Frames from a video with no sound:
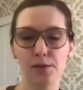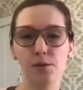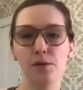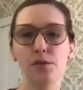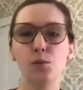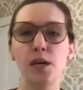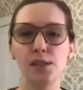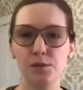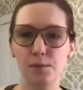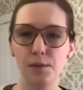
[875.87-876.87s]
So there's ways
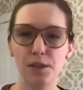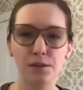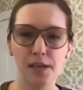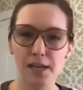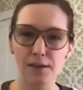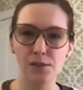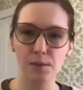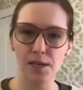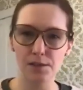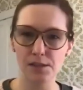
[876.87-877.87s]
you can be creative to
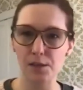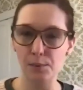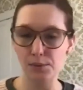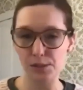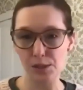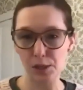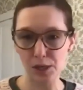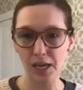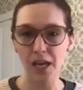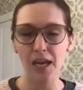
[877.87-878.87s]
make your samples
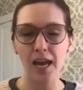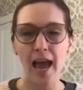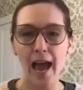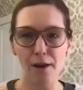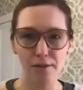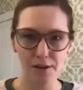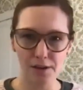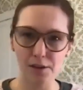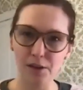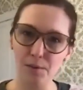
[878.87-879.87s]
look how they're going
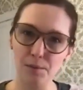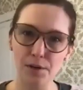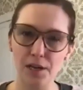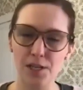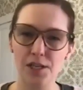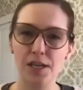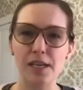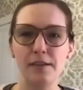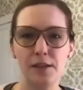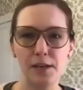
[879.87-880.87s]
to look in production,
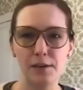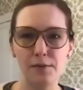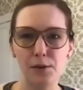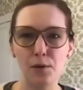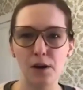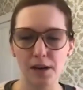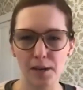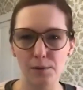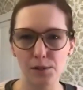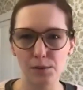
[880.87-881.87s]
even if you aren't
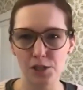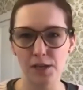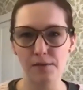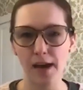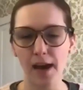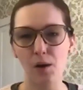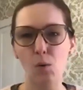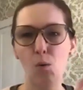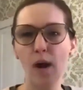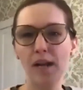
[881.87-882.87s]
able to achieve that
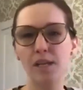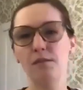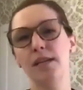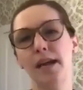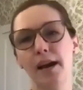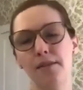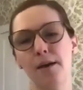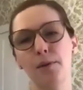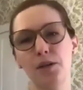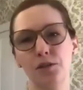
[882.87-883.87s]
when you need to have
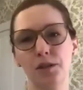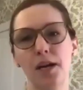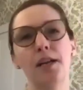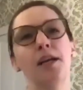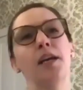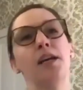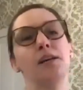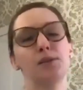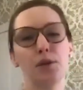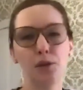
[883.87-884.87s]
that picture done.
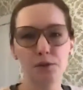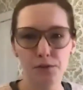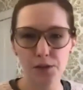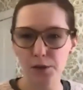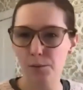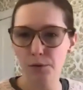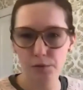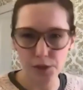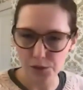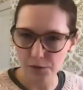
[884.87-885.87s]
So your,
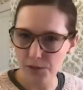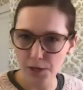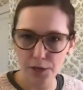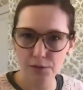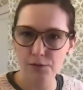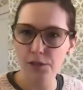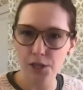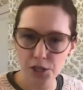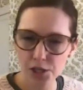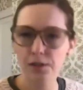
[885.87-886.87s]
professional photographer
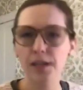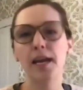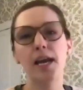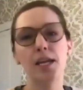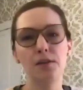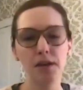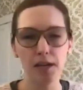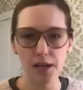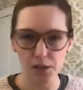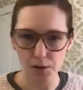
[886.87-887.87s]
can shoot it and you can
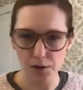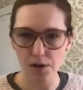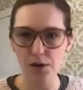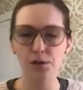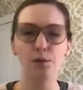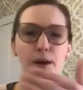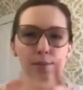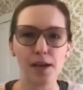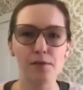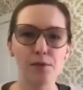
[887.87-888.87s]
get it loaded on your
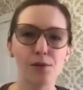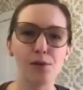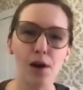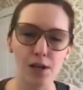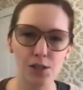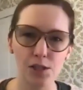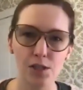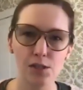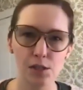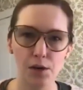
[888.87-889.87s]
website for launch.
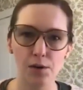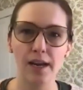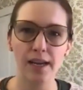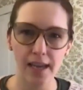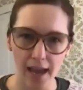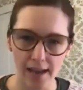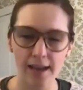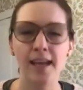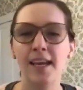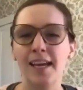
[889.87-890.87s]
So again,
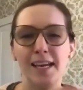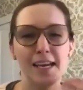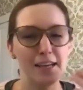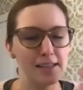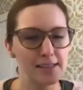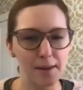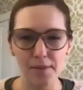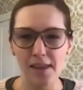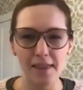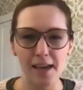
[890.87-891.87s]

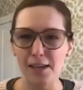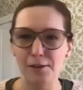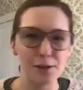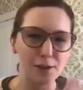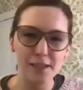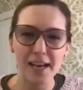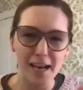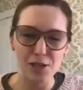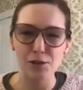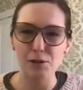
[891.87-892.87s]
something that you learn kind of
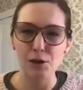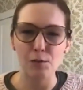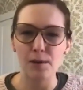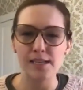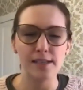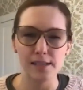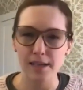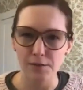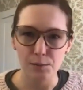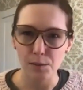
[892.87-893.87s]
as you go, but it doesn't
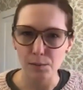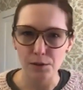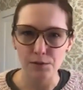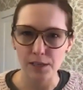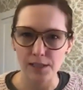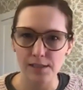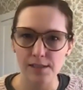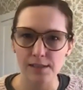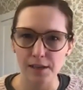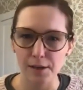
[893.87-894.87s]
have to be perfect.
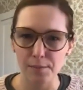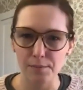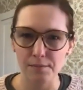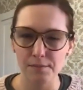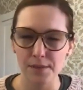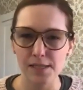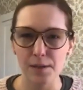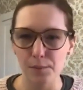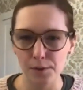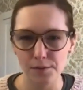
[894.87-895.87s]
A
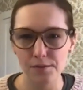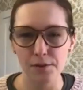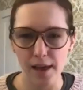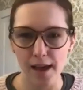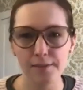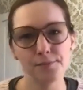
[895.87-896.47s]
sample for that.